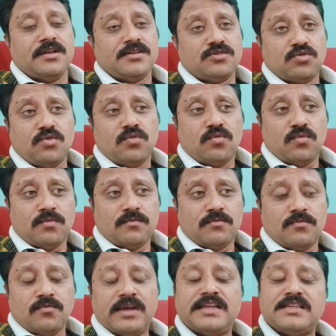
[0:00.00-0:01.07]
So
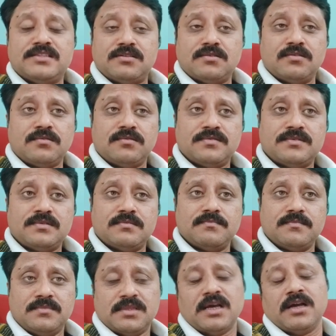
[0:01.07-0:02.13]
one is
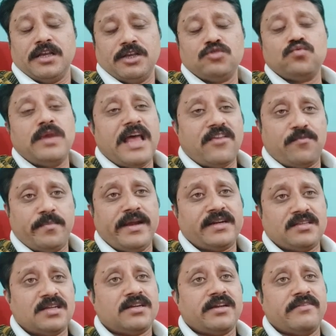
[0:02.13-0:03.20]
the usual
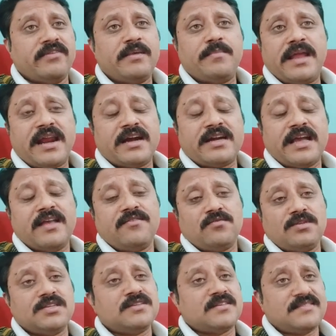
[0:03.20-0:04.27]
aspect that every planet has,
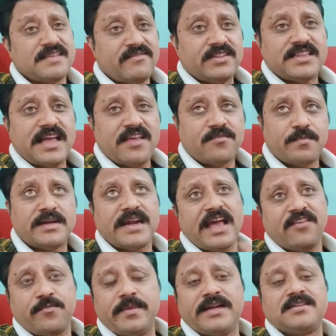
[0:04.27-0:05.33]
which is the seventh
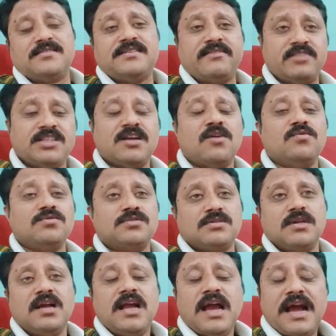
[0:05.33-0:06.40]
aspect, seventh house,
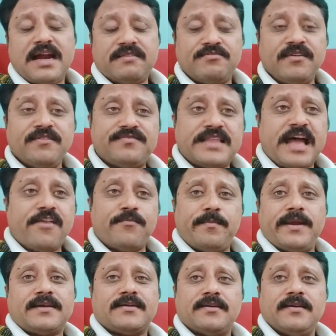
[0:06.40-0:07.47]
and fifth
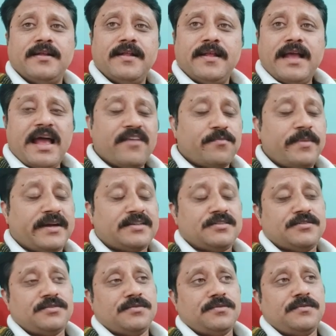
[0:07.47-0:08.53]
aspect,
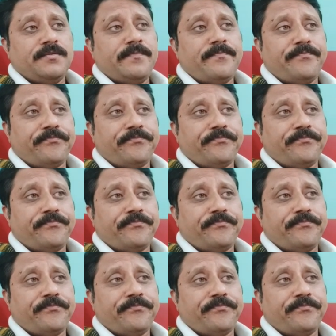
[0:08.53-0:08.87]
so